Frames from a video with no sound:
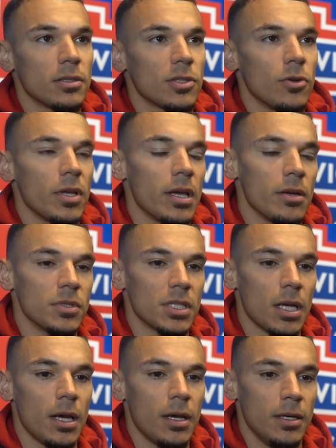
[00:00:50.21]
So yeah, it was
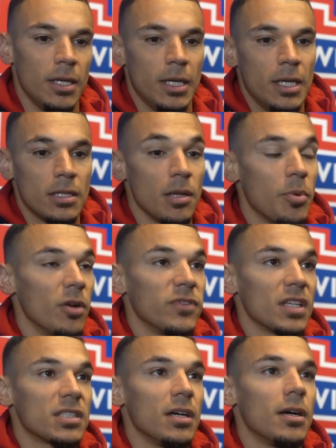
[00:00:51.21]
the
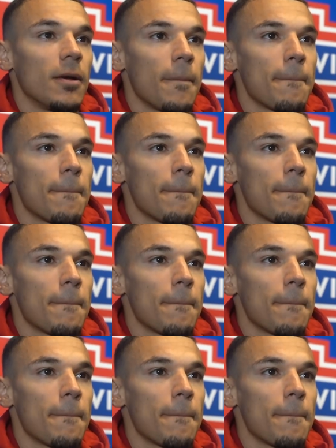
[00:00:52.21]
perfect start.